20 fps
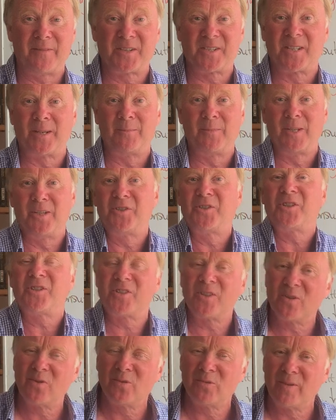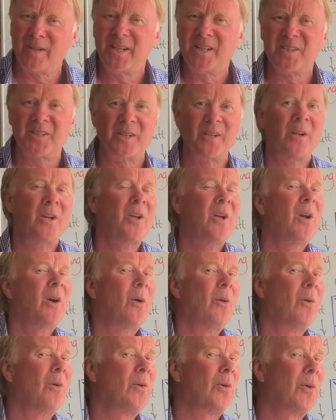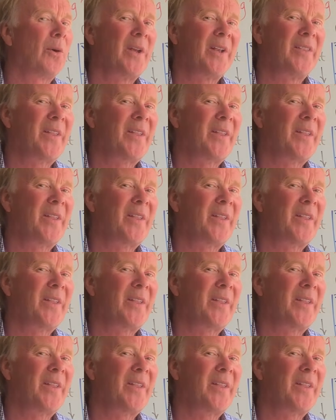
for some logistical reason, or